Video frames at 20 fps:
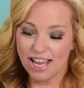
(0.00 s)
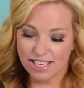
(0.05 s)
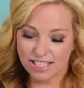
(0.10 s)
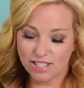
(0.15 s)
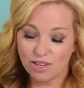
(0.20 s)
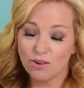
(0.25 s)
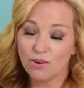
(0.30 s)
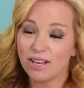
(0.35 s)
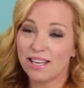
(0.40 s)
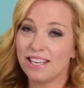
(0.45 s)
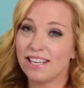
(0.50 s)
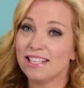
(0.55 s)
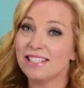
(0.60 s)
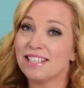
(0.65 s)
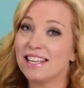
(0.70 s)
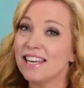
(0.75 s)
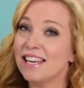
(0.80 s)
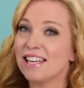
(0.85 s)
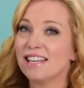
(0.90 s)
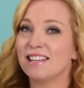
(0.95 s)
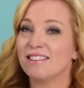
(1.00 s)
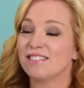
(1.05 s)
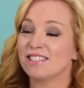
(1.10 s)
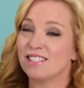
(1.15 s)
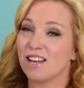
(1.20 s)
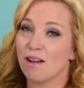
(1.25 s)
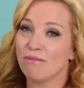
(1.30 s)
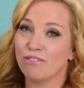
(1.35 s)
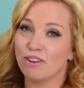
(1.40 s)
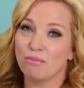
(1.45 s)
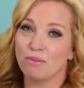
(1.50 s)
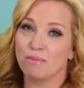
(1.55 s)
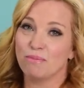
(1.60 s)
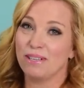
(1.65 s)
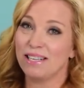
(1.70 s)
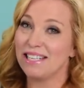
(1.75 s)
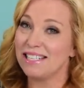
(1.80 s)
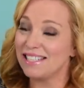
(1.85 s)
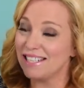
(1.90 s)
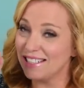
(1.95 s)
So he did stop filming,
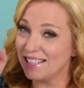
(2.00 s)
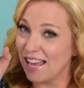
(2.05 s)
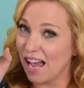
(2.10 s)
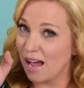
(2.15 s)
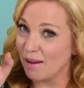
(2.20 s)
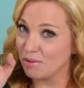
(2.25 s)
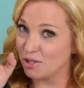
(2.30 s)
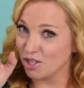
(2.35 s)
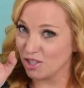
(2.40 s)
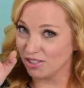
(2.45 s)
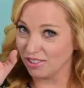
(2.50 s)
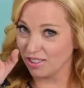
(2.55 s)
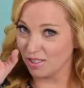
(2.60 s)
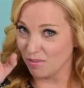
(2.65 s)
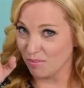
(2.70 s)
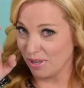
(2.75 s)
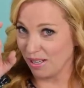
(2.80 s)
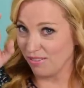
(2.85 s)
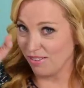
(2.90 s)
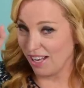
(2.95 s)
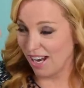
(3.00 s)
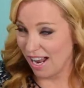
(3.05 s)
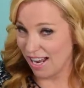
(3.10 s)
but he did capture a little bit of it,